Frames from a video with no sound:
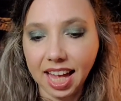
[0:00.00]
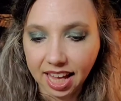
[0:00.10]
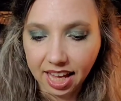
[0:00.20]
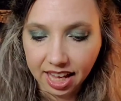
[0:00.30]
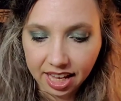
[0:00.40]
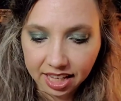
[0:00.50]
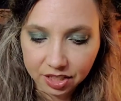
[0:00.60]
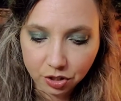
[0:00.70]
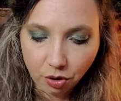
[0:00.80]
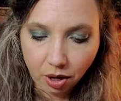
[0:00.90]
And
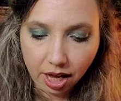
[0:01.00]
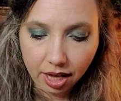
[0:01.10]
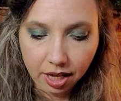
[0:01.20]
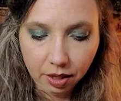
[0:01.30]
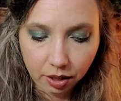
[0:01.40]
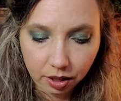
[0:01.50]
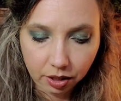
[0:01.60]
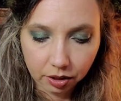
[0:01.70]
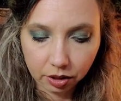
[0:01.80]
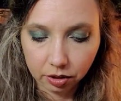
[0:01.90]
so I
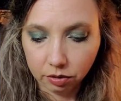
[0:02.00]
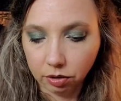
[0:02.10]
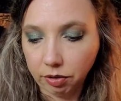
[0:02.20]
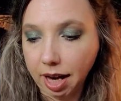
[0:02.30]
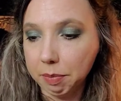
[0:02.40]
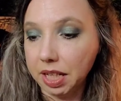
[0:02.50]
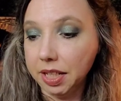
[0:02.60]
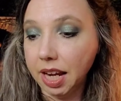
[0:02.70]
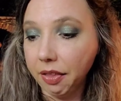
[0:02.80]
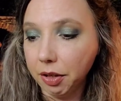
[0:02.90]
grabbed
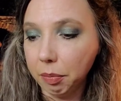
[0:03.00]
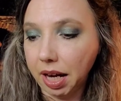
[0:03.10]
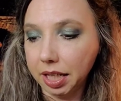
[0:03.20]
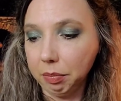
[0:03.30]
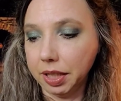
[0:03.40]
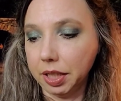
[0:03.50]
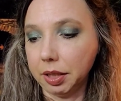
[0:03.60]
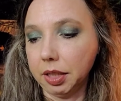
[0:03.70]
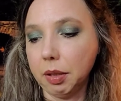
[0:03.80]
another body butter